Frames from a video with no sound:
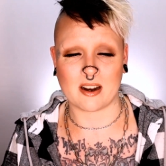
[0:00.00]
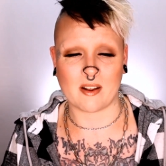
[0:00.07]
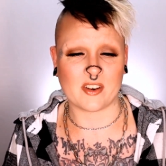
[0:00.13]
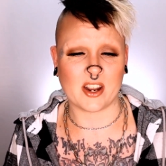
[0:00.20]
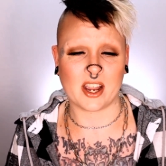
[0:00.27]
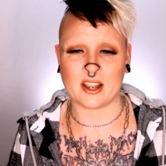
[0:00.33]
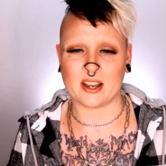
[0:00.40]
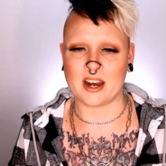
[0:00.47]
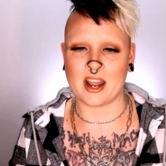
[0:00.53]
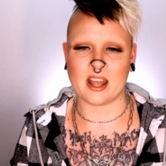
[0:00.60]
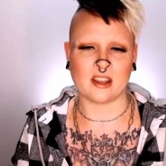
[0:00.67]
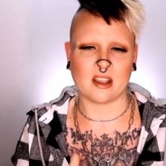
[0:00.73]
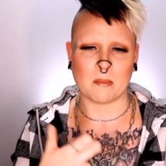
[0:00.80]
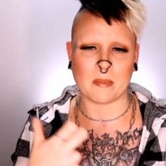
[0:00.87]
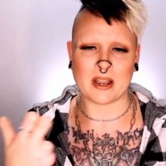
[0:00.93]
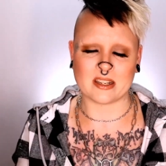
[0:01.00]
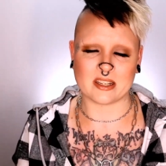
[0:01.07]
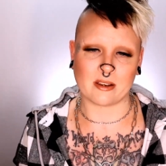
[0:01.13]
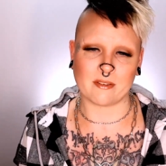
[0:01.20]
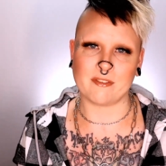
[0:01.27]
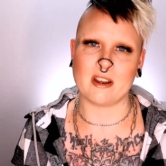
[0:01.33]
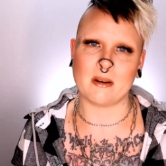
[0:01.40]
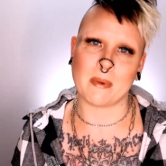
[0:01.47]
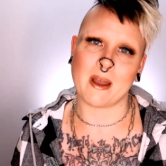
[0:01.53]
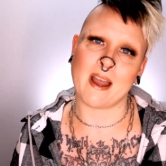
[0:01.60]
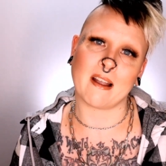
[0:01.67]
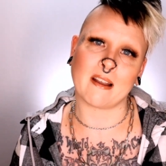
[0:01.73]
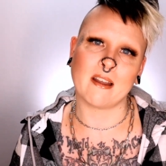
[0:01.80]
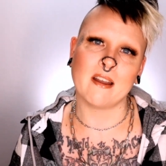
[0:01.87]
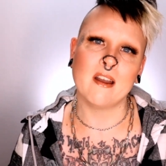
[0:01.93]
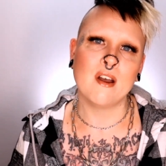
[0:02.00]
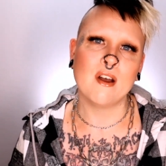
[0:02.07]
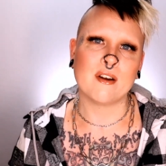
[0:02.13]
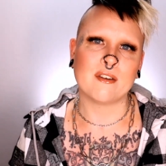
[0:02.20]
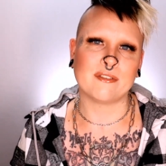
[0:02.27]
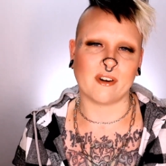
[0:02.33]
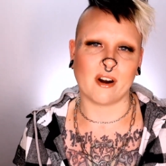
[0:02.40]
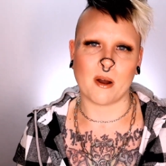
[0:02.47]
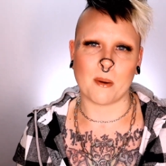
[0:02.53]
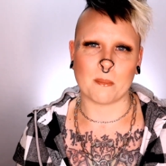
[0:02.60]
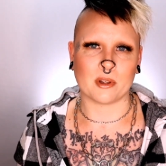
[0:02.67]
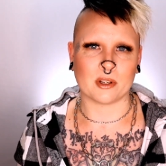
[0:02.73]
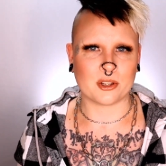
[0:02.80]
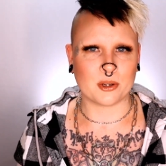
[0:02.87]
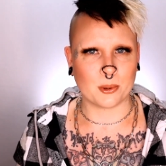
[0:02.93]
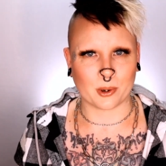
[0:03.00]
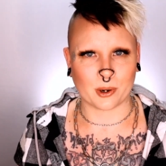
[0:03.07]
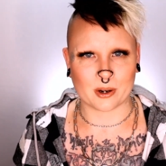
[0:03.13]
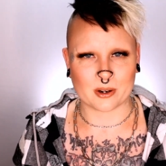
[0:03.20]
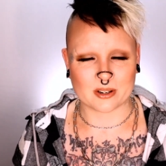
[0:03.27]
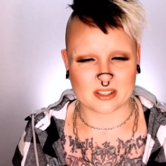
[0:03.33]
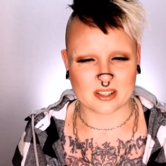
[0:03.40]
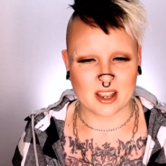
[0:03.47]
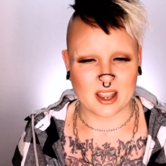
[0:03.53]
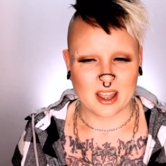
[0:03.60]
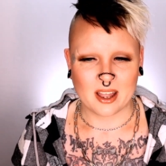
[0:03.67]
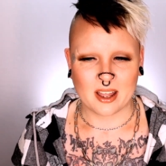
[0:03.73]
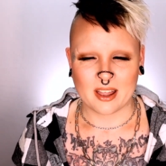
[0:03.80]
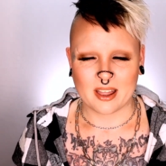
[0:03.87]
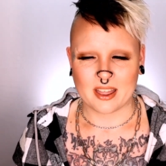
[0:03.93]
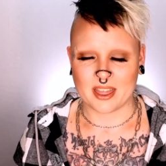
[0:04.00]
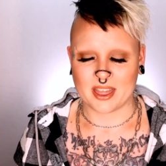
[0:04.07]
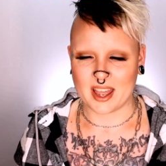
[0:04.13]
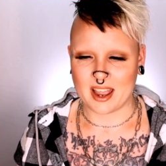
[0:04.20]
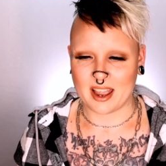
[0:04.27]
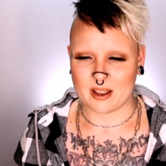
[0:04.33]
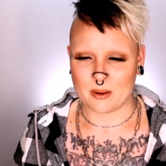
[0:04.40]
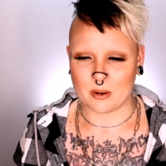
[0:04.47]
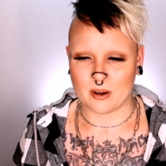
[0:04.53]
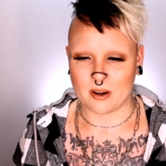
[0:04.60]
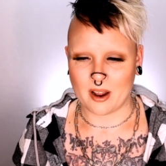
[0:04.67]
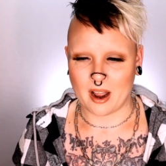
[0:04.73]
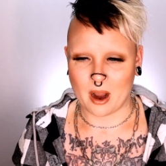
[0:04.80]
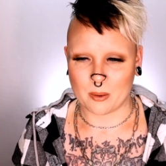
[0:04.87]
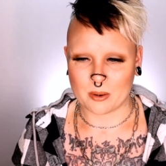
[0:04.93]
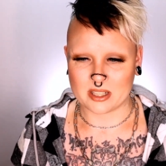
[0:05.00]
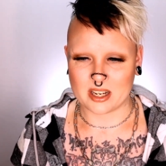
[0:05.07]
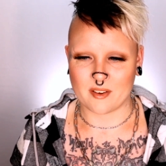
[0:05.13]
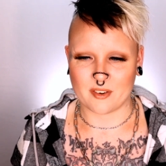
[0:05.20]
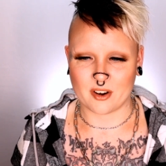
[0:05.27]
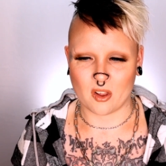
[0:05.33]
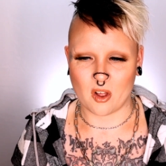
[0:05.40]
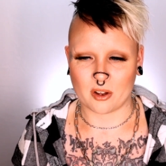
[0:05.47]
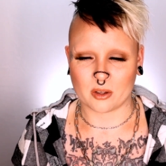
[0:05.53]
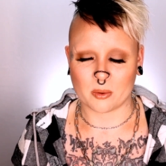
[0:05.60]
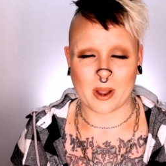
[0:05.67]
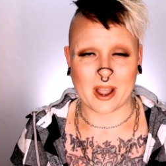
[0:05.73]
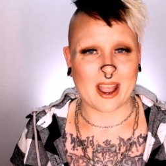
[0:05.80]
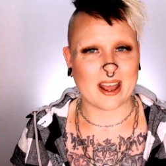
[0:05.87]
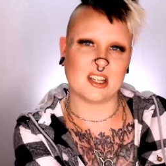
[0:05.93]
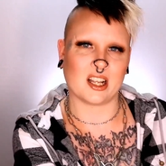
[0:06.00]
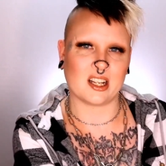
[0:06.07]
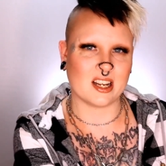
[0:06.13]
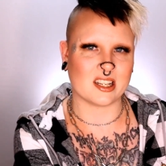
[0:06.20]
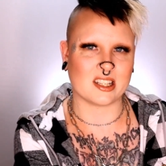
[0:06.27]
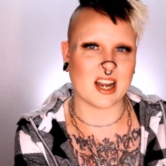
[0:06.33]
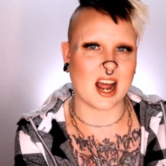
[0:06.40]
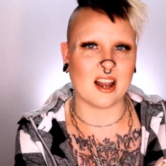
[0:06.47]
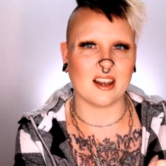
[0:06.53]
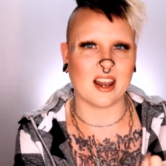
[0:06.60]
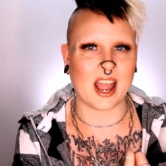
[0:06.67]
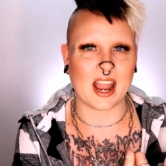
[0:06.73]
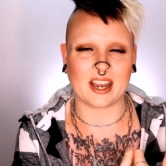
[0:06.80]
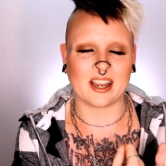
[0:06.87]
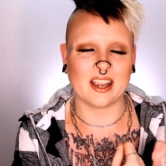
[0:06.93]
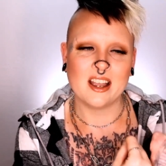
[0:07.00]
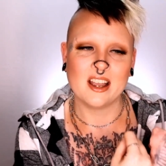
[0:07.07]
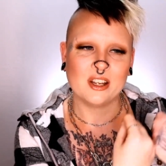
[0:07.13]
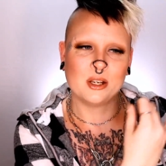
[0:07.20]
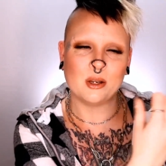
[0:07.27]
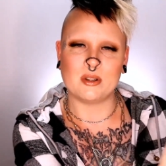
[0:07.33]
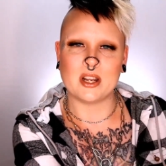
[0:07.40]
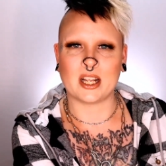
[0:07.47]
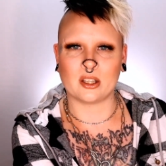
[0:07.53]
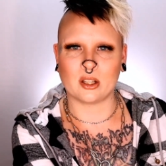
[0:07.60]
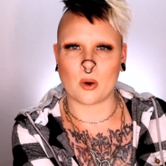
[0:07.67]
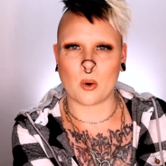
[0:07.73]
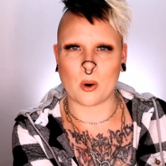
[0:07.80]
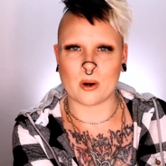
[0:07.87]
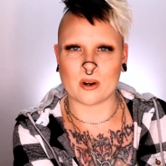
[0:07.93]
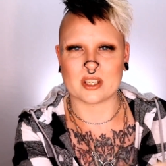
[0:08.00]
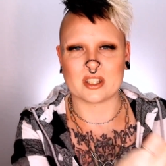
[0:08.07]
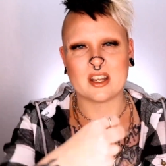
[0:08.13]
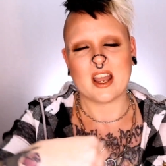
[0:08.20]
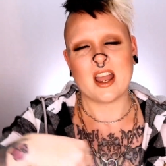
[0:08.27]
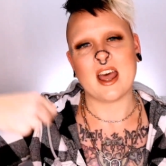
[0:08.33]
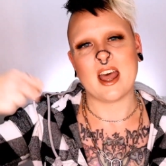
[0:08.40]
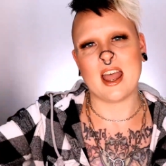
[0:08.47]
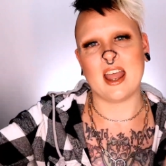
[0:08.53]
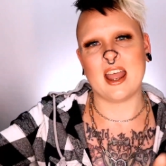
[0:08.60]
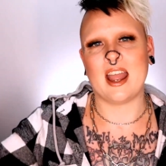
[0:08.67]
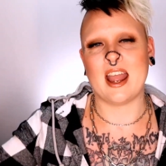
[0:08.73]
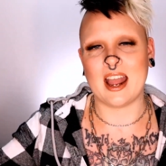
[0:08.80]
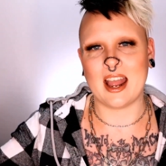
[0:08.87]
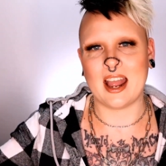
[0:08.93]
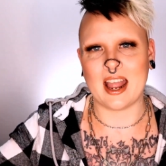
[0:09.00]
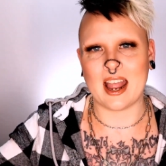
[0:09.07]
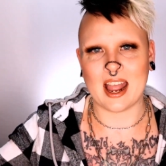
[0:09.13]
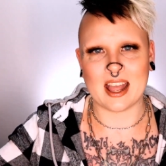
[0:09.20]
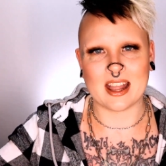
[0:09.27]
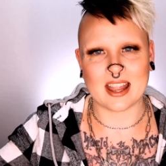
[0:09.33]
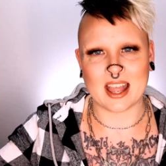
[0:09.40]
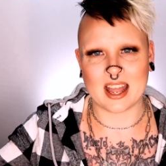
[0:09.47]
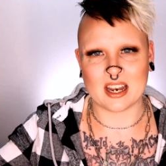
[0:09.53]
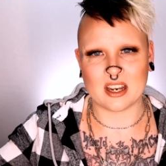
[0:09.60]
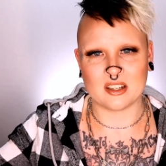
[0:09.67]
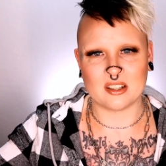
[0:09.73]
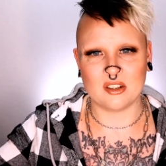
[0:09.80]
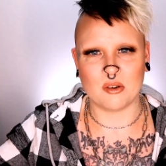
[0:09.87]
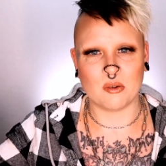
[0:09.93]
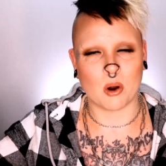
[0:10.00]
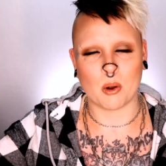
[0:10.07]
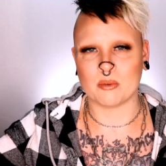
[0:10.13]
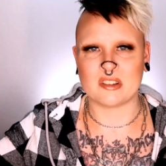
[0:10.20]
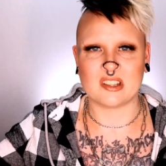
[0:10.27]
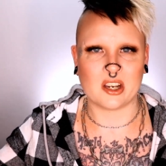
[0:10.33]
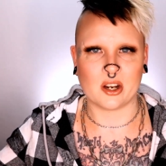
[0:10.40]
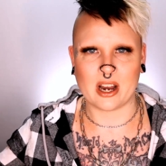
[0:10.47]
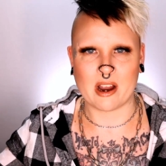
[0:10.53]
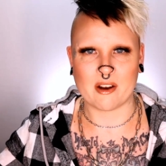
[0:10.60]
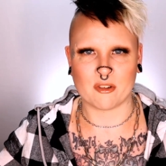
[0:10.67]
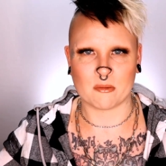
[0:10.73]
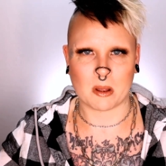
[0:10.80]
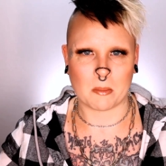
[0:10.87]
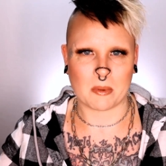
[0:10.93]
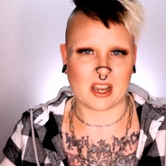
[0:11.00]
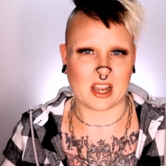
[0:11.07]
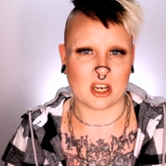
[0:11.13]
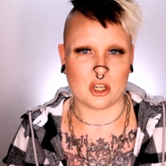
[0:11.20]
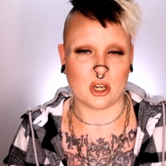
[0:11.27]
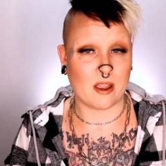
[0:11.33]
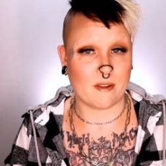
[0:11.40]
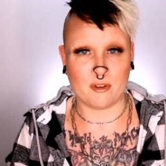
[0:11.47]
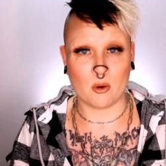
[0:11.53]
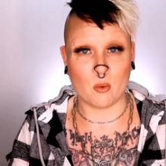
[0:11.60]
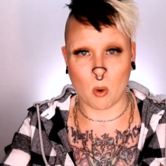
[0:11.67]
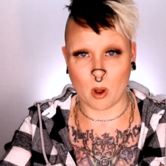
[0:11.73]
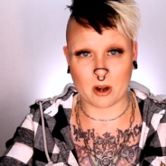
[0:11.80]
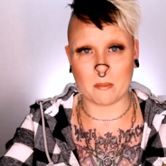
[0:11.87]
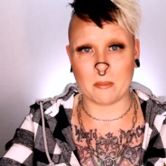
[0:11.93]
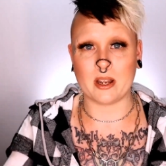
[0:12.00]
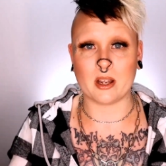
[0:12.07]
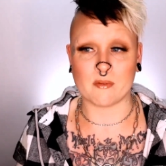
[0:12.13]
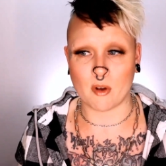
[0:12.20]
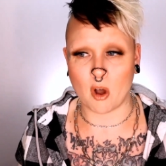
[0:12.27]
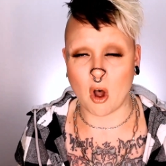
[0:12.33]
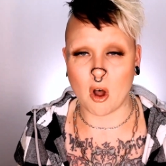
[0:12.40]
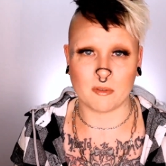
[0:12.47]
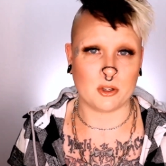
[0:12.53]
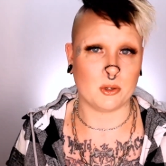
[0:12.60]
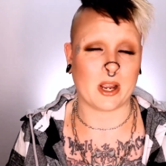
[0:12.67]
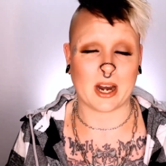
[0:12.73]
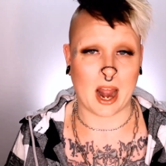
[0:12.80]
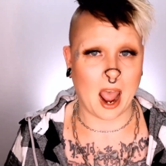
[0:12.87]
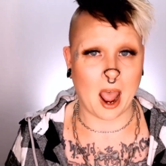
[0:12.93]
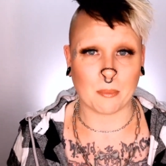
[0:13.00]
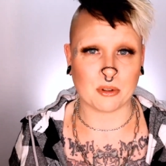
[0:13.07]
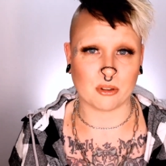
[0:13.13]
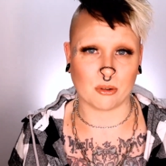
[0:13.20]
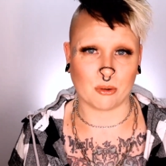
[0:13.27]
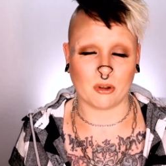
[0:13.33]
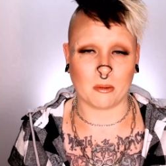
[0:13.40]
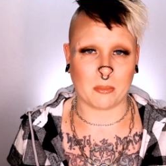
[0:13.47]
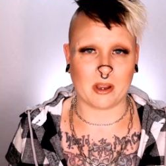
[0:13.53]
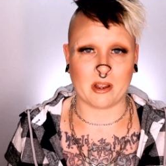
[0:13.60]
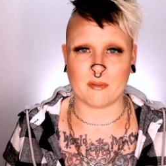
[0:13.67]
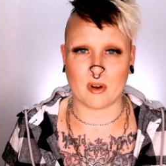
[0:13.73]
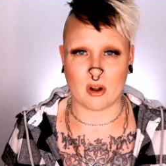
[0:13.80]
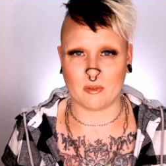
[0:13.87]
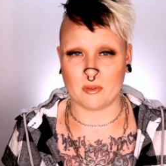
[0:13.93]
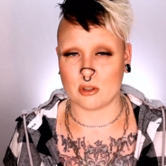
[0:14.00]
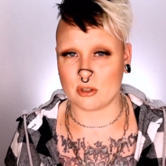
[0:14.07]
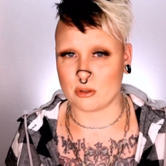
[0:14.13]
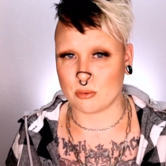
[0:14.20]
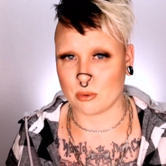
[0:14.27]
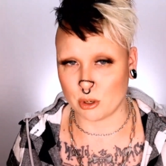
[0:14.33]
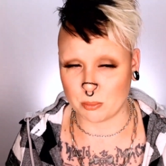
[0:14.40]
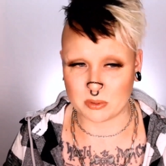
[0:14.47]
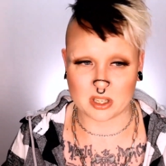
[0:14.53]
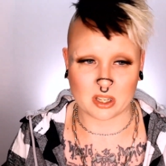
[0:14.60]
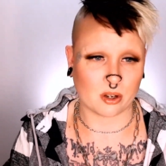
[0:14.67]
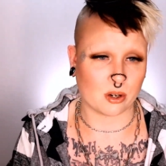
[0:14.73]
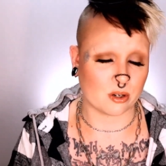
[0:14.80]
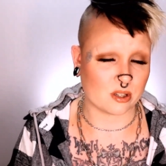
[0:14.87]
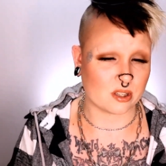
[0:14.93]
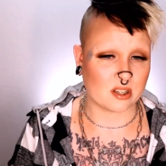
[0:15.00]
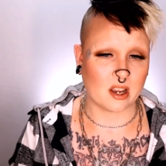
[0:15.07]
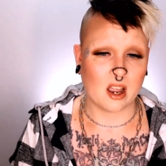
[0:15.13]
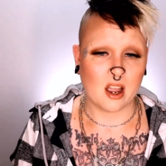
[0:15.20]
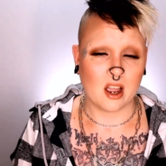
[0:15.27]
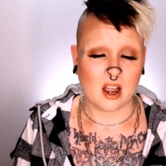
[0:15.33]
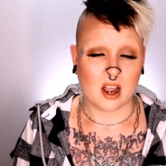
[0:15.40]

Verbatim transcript: that I've taken and the amazing feedback from the tutors that I was given along the way. And it's not like you take the course and then you don't see or hear from them again. If you want to be involved, you can absolutely be involved. There's groups, there's